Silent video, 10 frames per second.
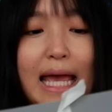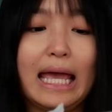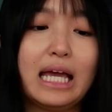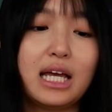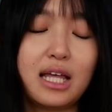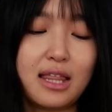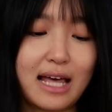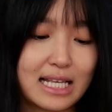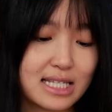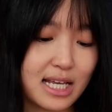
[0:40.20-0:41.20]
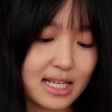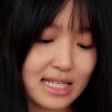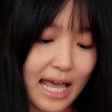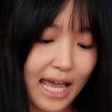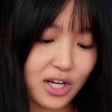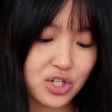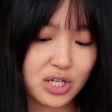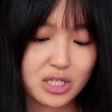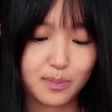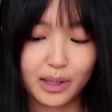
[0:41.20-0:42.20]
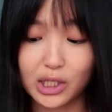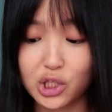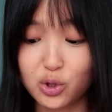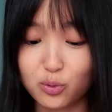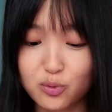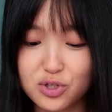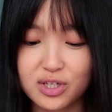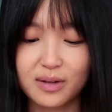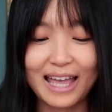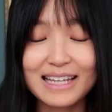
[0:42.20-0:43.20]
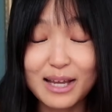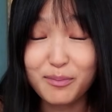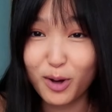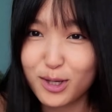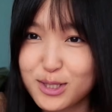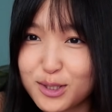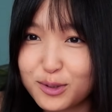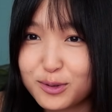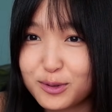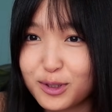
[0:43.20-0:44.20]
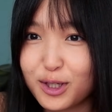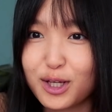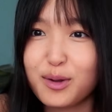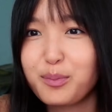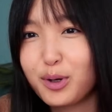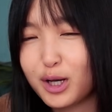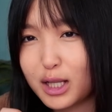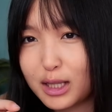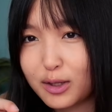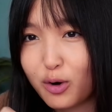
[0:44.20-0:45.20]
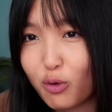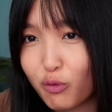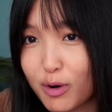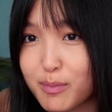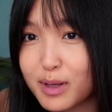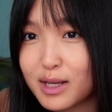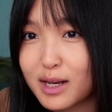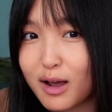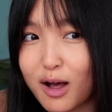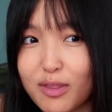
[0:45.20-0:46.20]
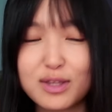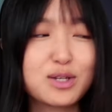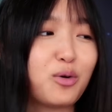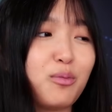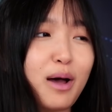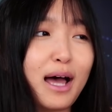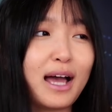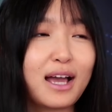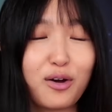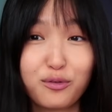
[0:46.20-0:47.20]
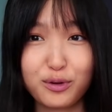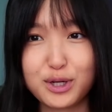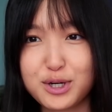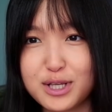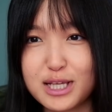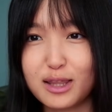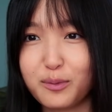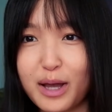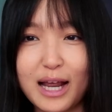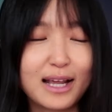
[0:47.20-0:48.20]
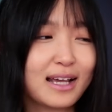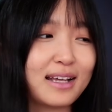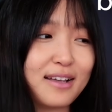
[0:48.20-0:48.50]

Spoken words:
cake that says anxious but cute, and I'm also gonna put a little ribbon on the tote bag. Hopefully it turns out the way I